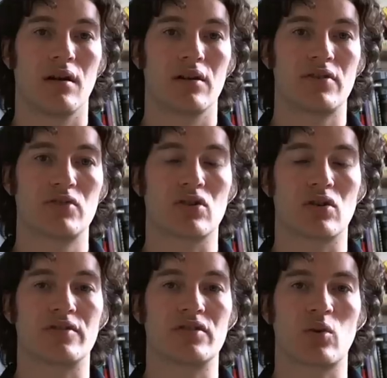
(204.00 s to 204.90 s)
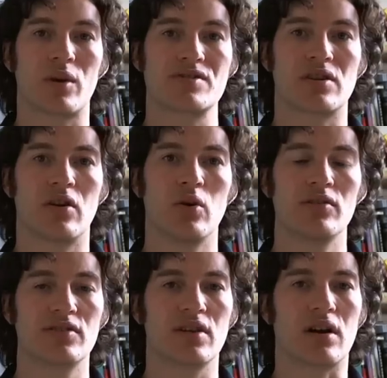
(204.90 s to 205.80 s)
Sociologists question who
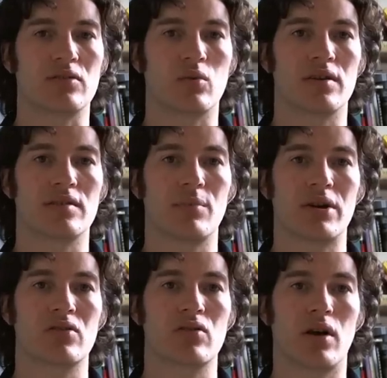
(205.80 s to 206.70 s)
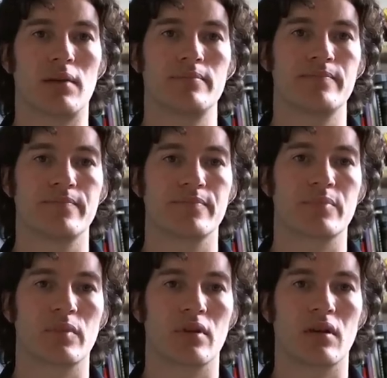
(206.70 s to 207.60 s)
decides what is to be a crime.
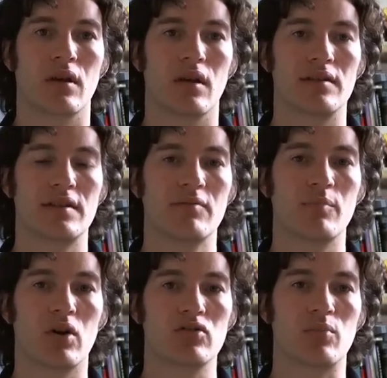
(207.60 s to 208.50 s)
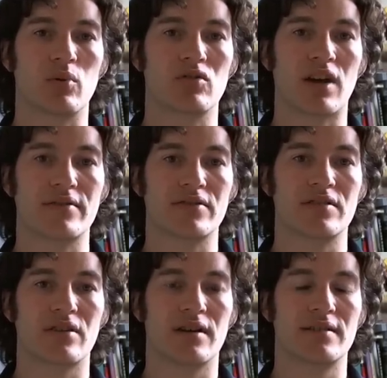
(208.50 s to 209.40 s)
Is it even possible to have a
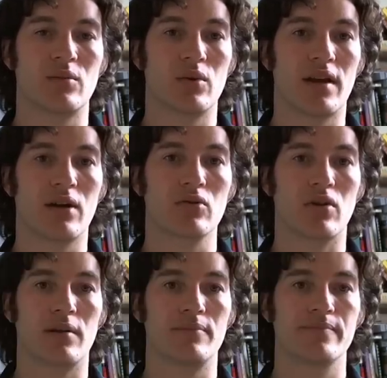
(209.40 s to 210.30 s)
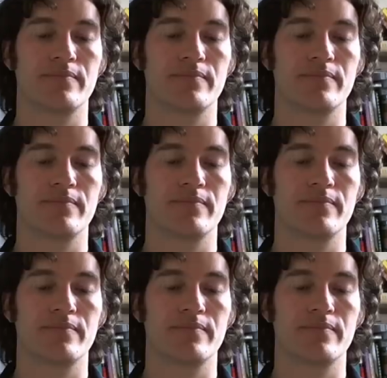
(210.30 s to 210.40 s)
society without crime?